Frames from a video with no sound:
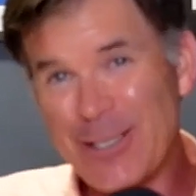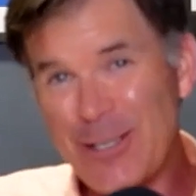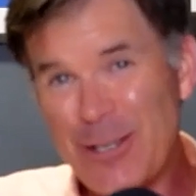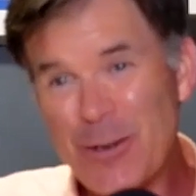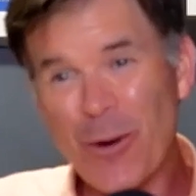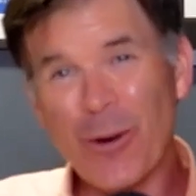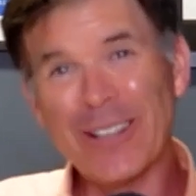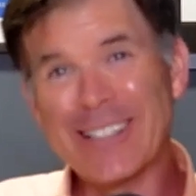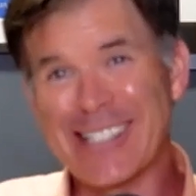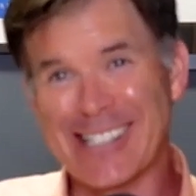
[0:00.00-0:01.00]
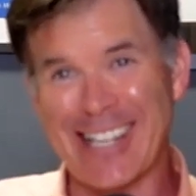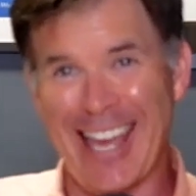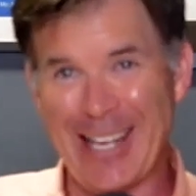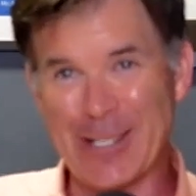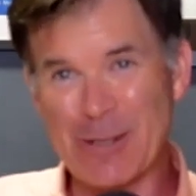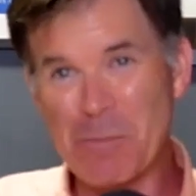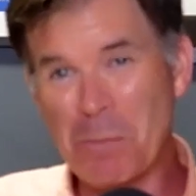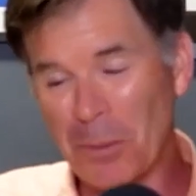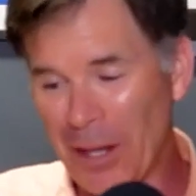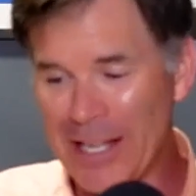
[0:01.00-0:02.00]
New Orleans Saints
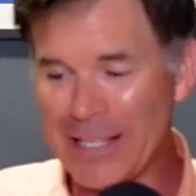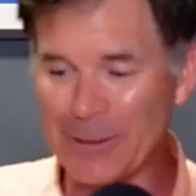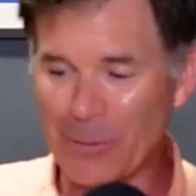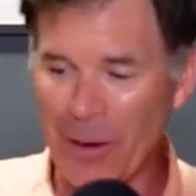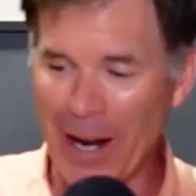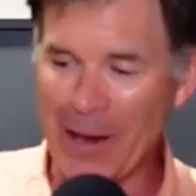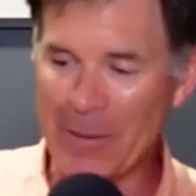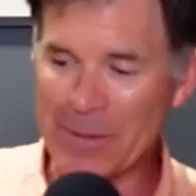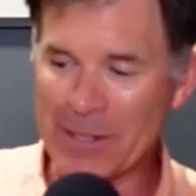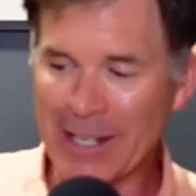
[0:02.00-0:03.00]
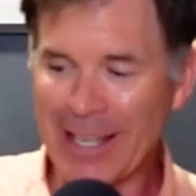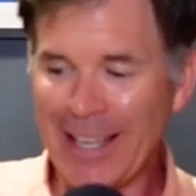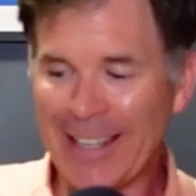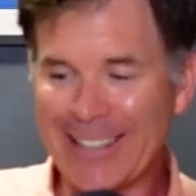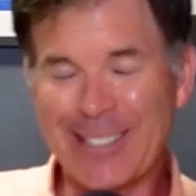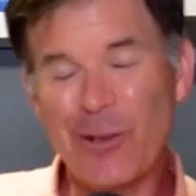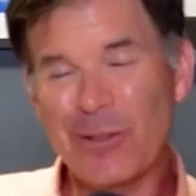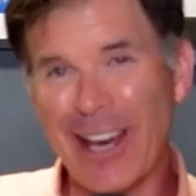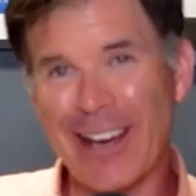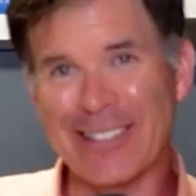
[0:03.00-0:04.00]
playing the Rams
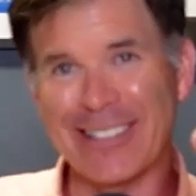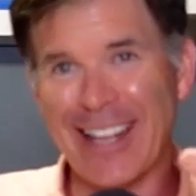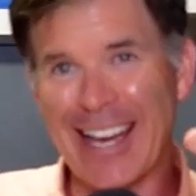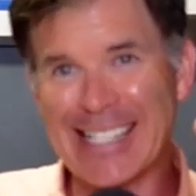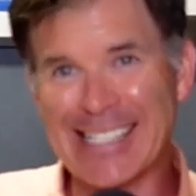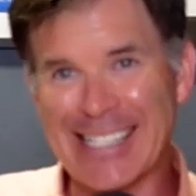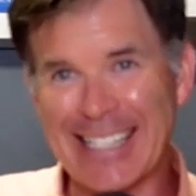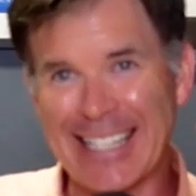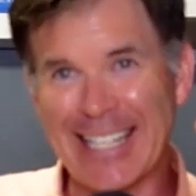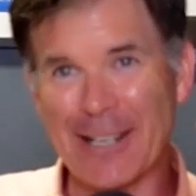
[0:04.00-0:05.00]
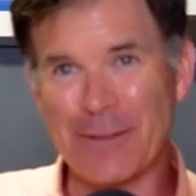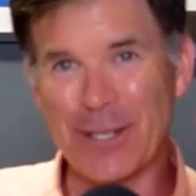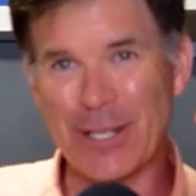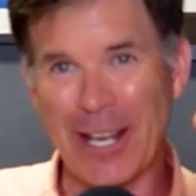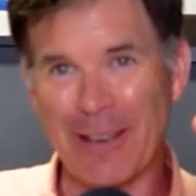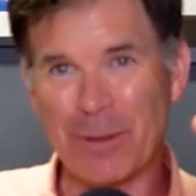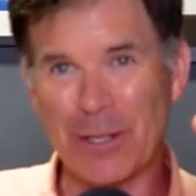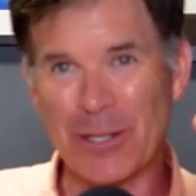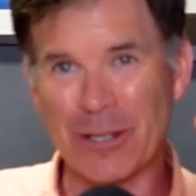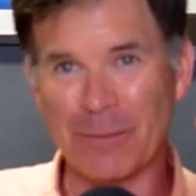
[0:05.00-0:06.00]
2019 NFC
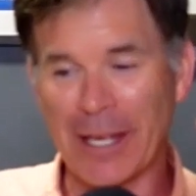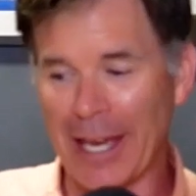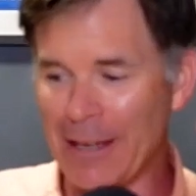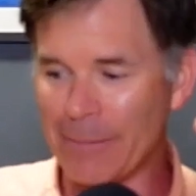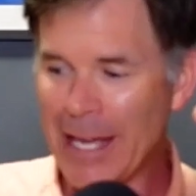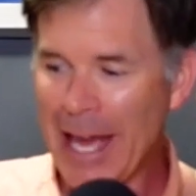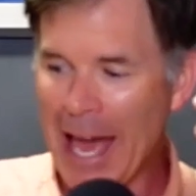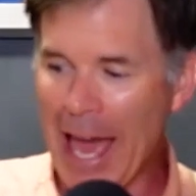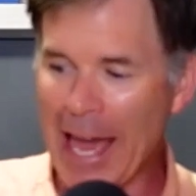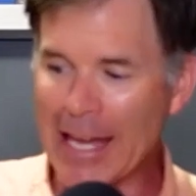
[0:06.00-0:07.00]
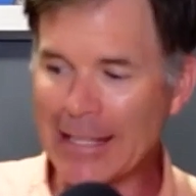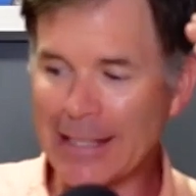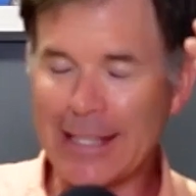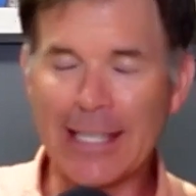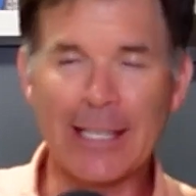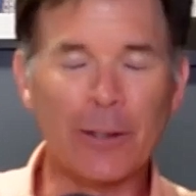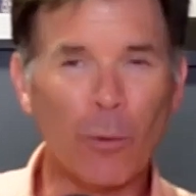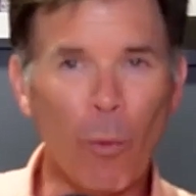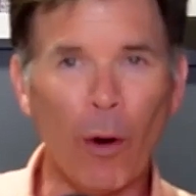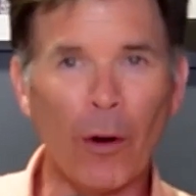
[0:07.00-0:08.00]
Championship game, and the
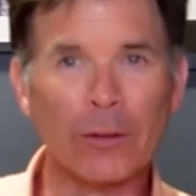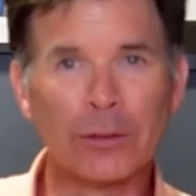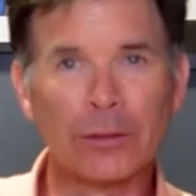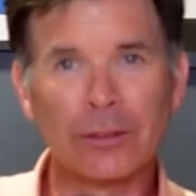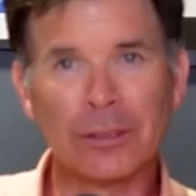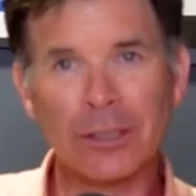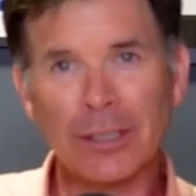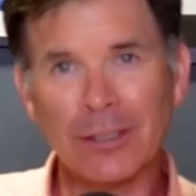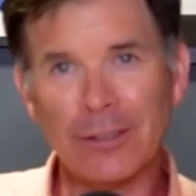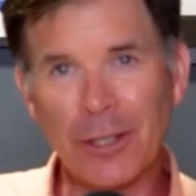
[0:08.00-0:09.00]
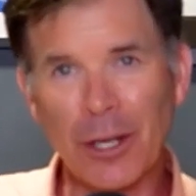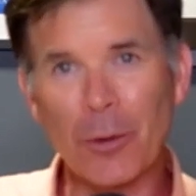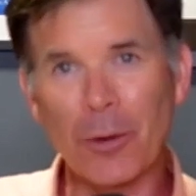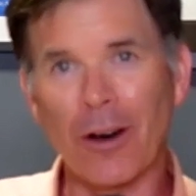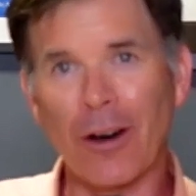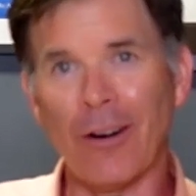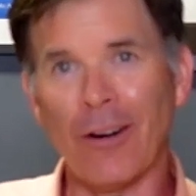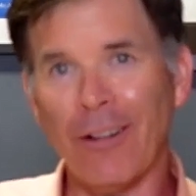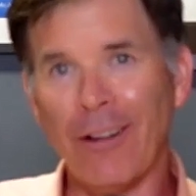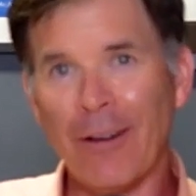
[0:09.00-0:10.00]
worst no
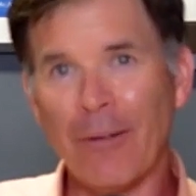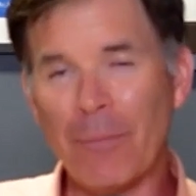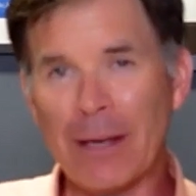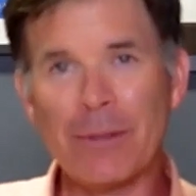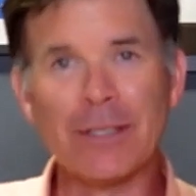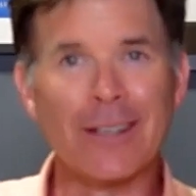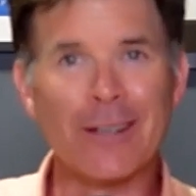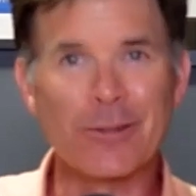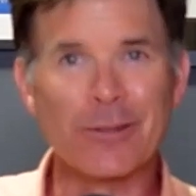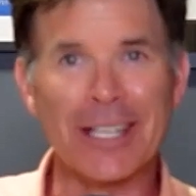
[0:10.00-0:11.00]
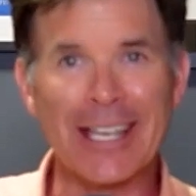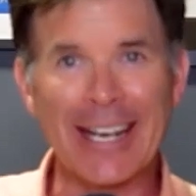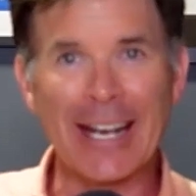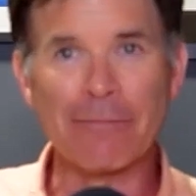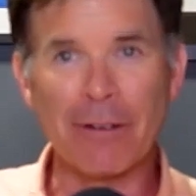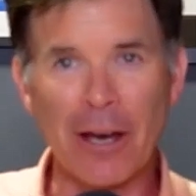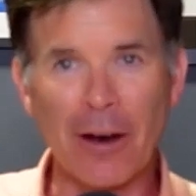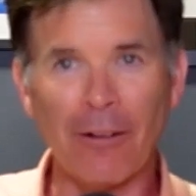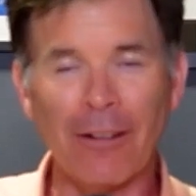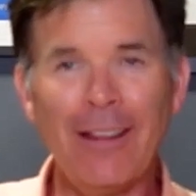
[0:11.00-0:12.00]
call maybe in the history of the NFL,